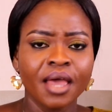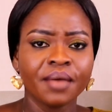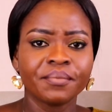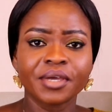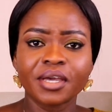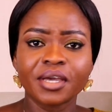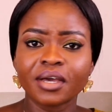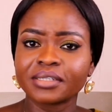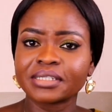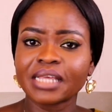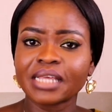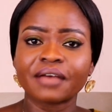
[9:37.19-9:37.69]

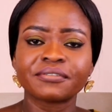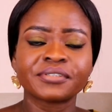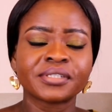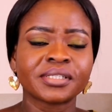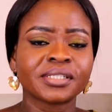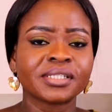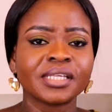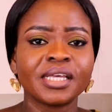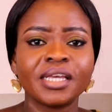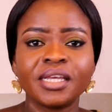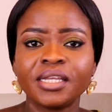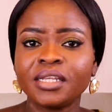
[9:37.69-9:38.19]
Because I've
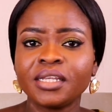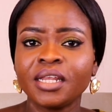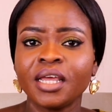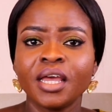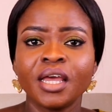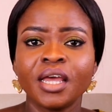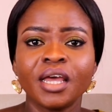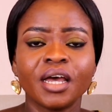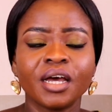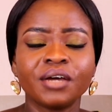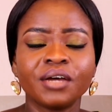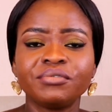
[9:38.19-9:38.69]
seen
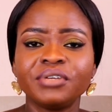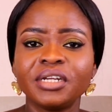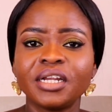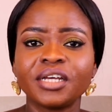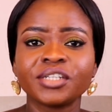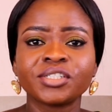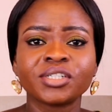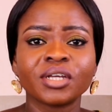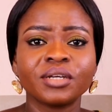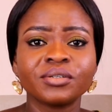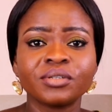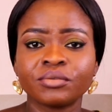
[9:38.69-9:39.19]
a
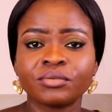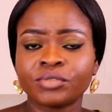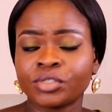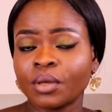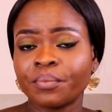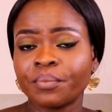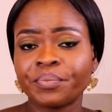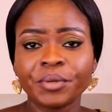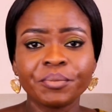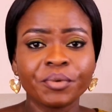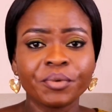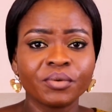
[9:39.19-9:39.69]
relationship,
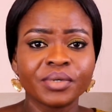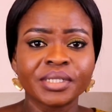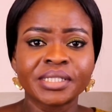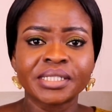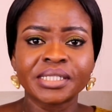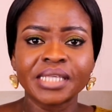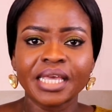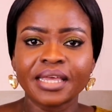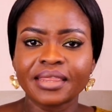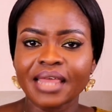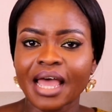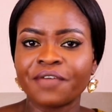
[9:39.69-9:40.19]
some people would
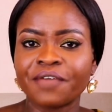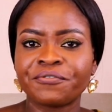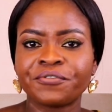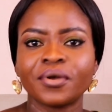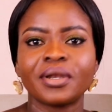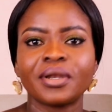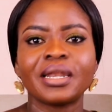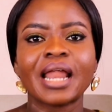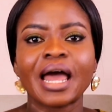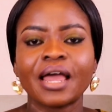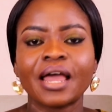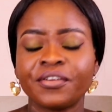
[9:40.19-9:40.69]
say that
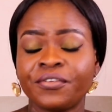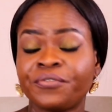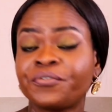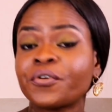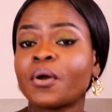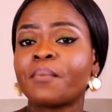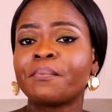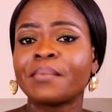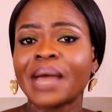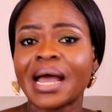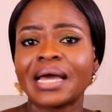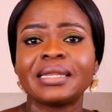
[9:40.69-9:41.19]
if
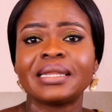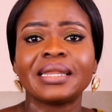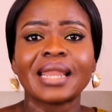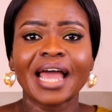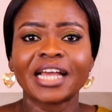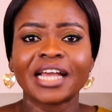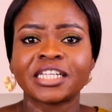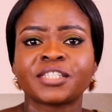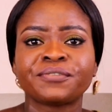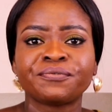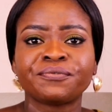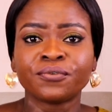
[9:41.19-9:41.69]
your man
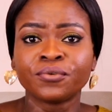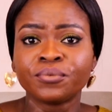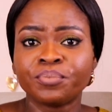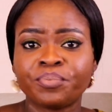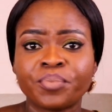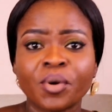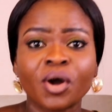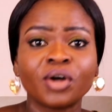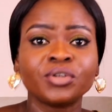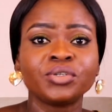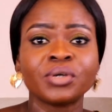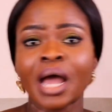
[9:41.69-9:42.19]
likes
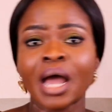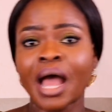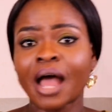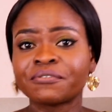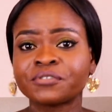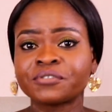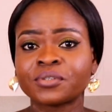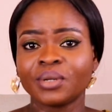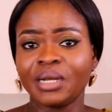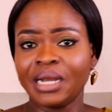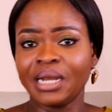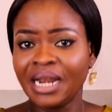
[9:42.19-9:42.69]
football, you
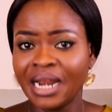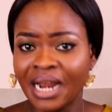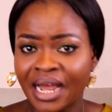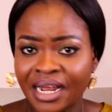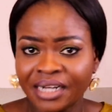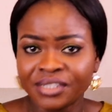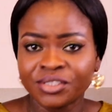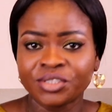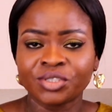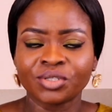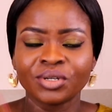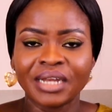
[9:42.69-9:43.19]
have to
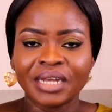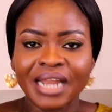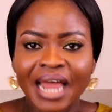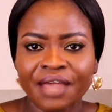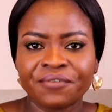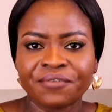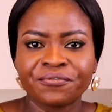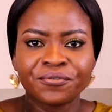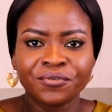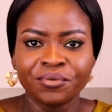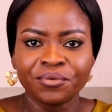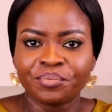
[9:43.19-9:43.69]
learn to
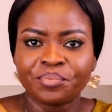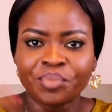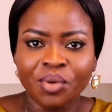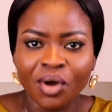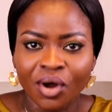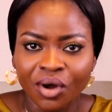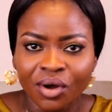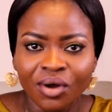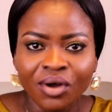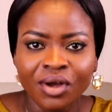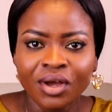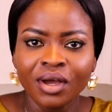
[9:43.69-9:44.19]
like
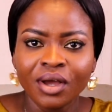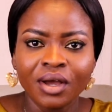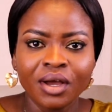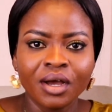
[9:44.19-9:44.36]
football.